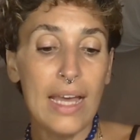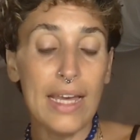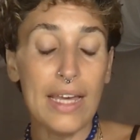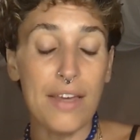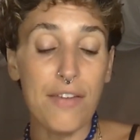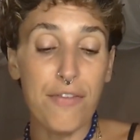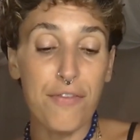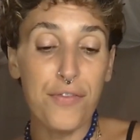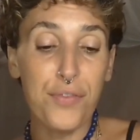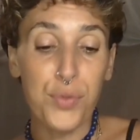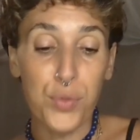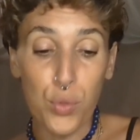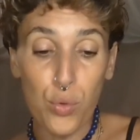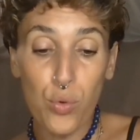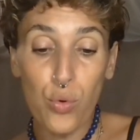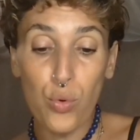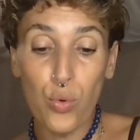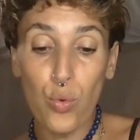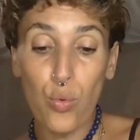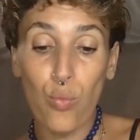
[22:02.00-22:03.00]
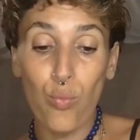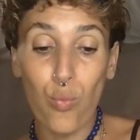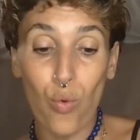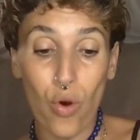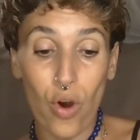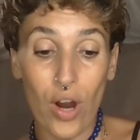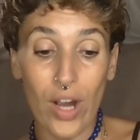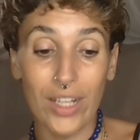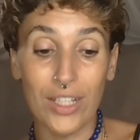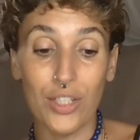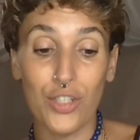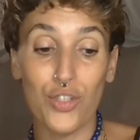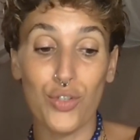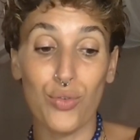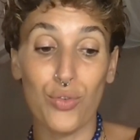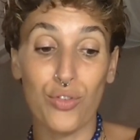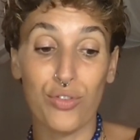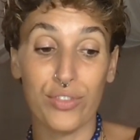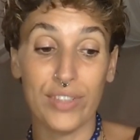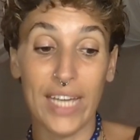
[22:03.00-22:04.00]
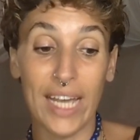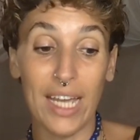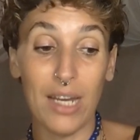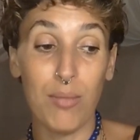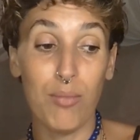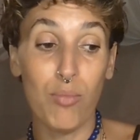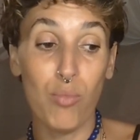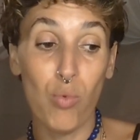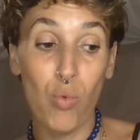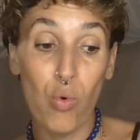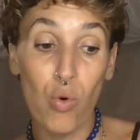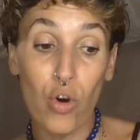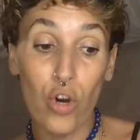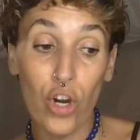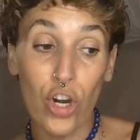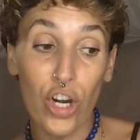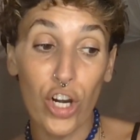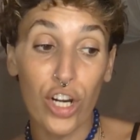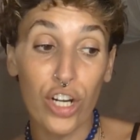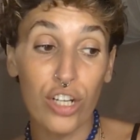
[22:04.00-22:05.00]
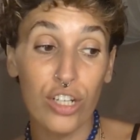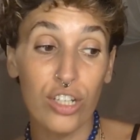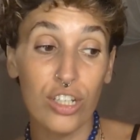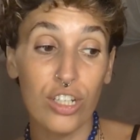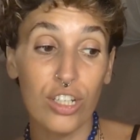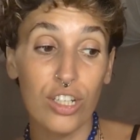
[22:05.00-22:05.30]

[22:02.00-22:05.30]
If you want to create more